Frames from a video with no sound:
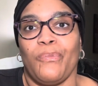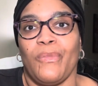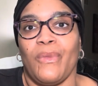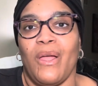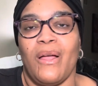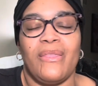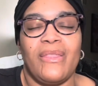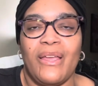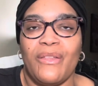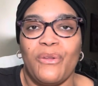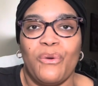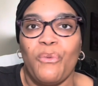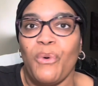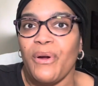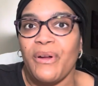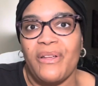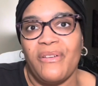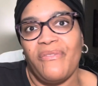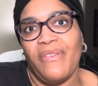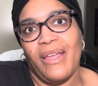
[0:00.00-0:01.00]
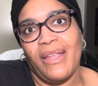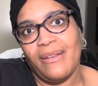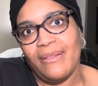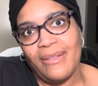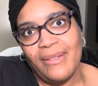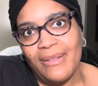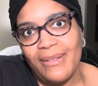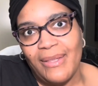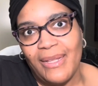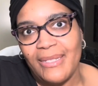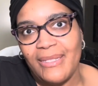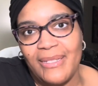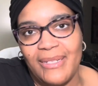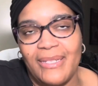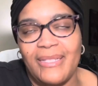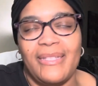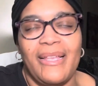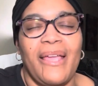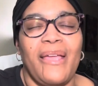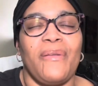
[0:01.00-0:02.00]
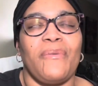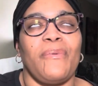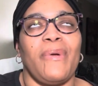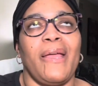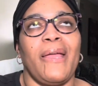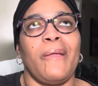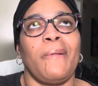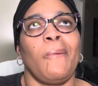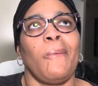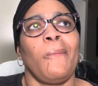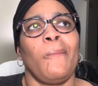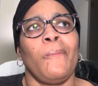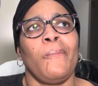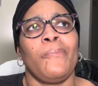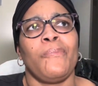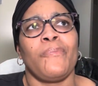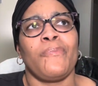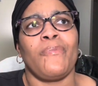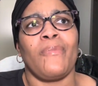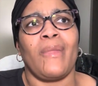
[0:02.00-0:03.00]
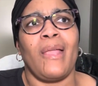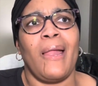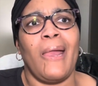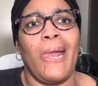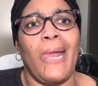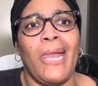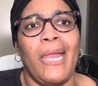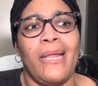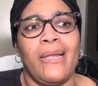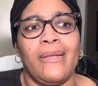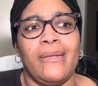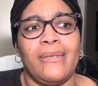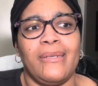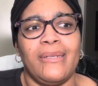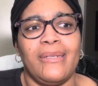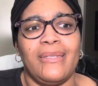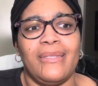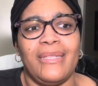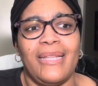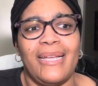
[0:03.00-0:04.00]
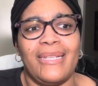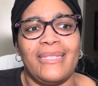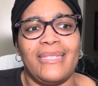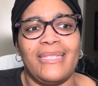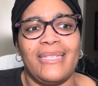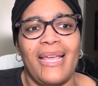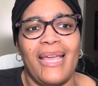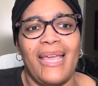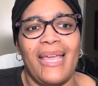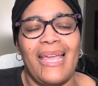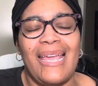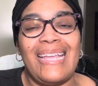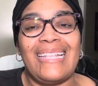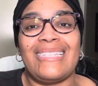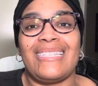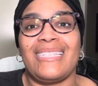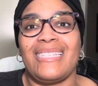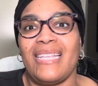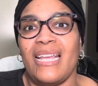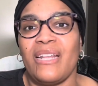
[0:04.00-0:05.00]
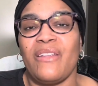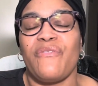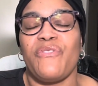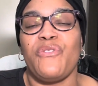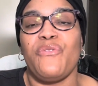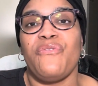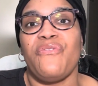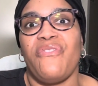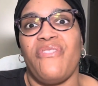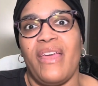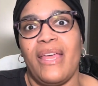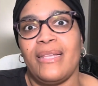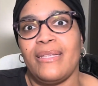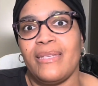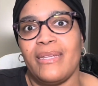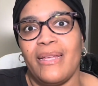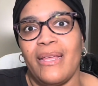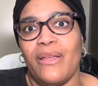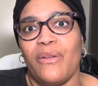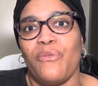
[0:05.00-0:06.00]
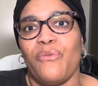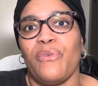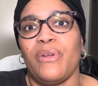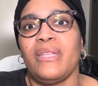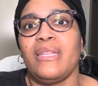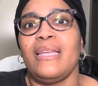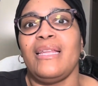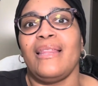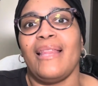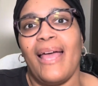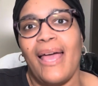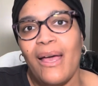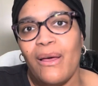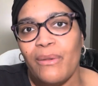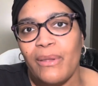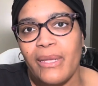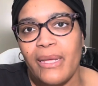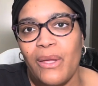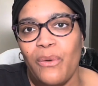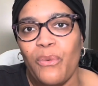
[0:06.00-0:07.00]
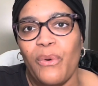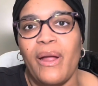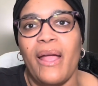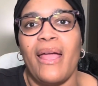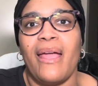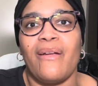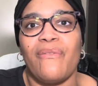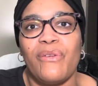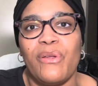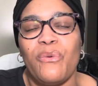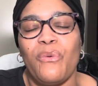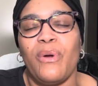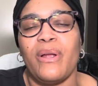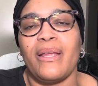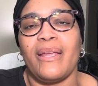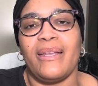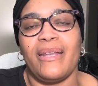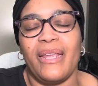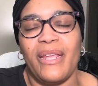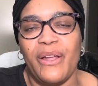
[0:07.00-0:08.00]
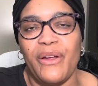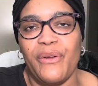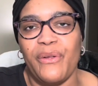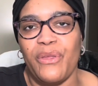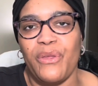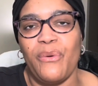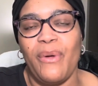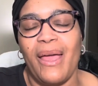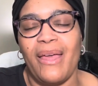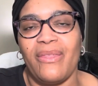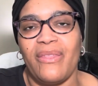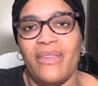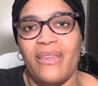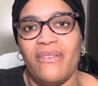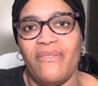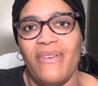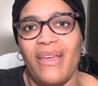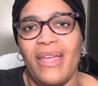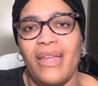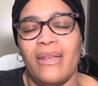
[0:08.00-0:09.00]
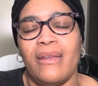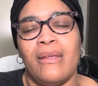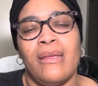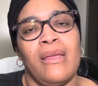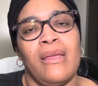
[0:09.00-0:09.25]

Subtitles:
another work event, let's just say, right? And let's say instead of you venting really loudly where everyone can hear you at the event,